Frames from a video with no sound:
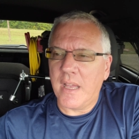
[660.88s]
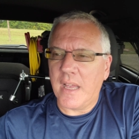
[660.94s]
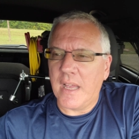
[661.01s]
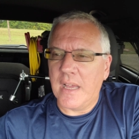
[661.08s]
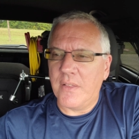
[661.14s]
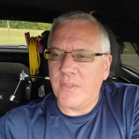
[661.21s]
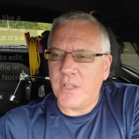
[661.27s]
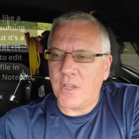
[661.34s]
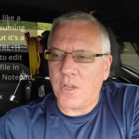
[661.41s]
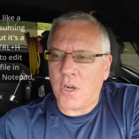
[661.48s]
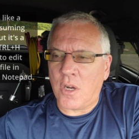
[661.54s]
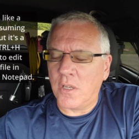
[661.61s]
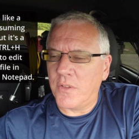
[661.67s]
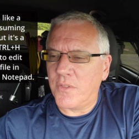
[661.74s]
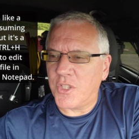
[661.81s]
and then
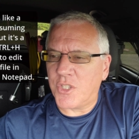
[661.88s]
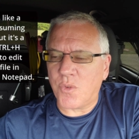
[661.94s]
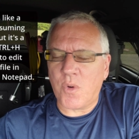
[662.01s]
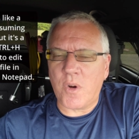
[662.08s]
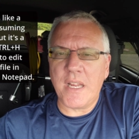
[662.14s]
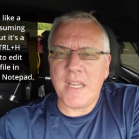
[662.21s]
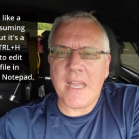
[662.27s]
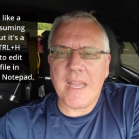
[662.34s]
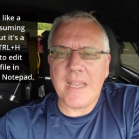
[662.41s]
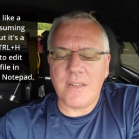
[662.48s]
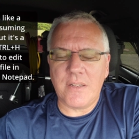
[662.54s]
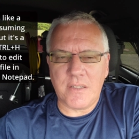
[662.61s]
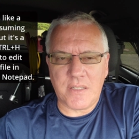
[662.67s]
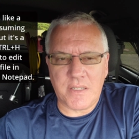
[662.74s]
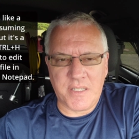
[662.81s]
all of the 28
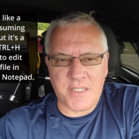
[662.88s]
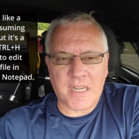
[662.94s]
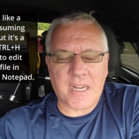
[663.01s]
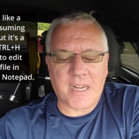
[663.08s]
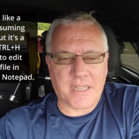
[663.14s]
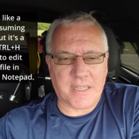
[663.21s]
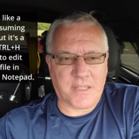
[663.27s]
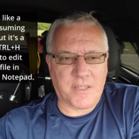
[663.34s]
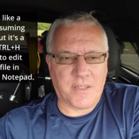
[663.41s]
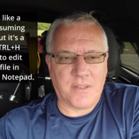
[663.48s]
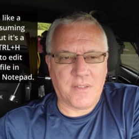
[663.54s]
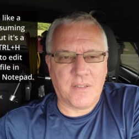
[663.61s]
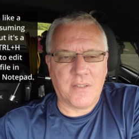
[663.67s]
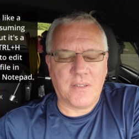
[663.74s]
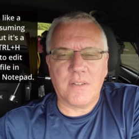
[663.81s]
dot
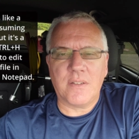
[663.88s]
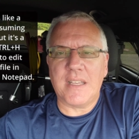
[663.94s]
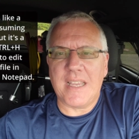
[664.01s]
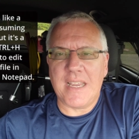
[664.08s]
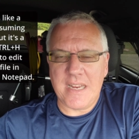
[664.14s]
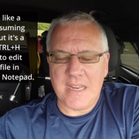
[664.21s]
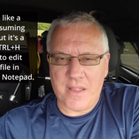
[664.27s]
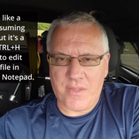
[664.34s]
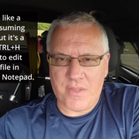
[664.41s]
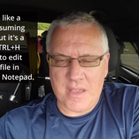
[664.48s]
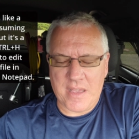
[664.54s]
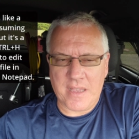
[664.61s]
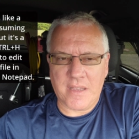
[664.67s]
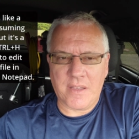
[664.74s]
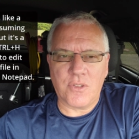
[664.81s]

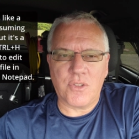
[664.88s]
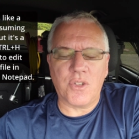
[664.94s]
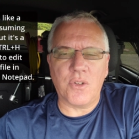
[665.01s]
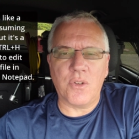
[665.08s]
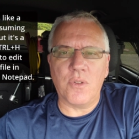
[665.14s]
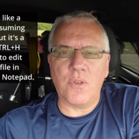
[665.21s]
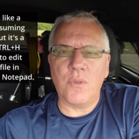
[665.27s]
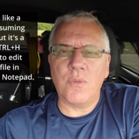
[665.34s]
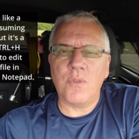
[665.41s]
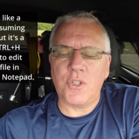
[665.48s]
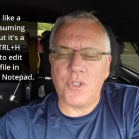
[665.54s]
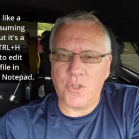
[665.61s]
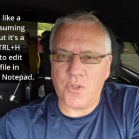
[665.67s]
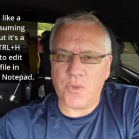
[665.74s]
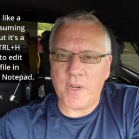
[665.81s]
anything to
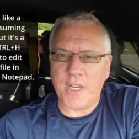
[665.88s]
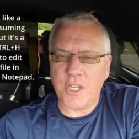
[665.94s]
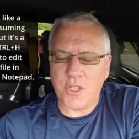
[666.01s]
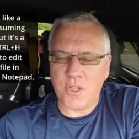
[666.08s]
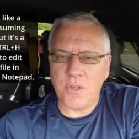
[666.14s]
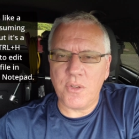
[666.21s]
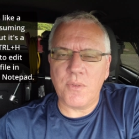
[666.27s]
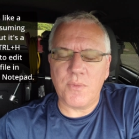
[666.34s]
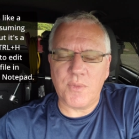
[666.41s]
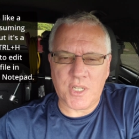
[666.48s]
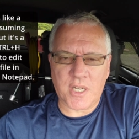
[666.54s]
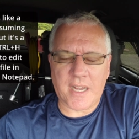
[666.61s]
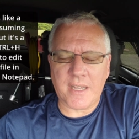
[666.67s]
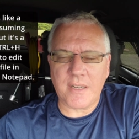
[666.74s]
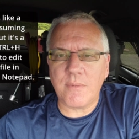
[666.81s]
222
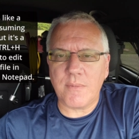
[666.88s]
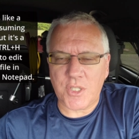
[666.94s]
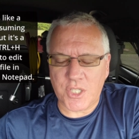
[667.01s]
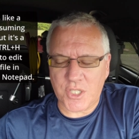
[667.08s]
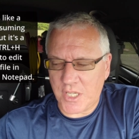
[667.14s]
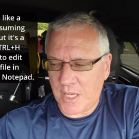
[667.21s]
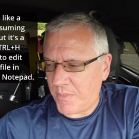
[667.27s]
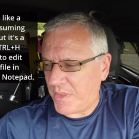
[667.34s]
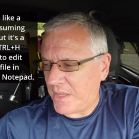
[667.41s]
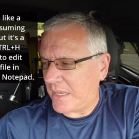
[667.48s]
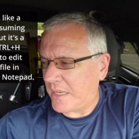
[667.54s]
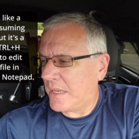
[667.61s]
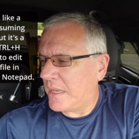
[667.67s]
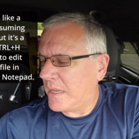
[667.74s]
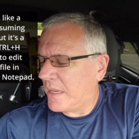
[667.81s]
dot something.